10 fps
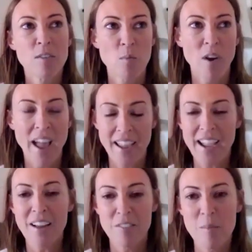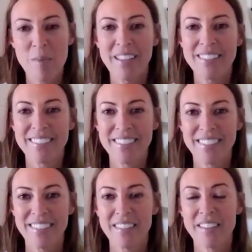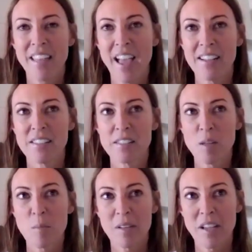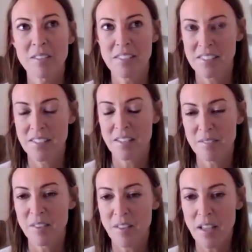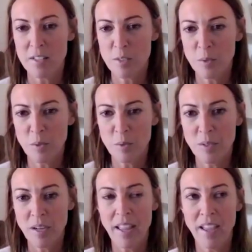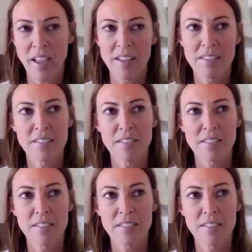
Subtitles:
from what I got from it that somebody else is going to feel that too. And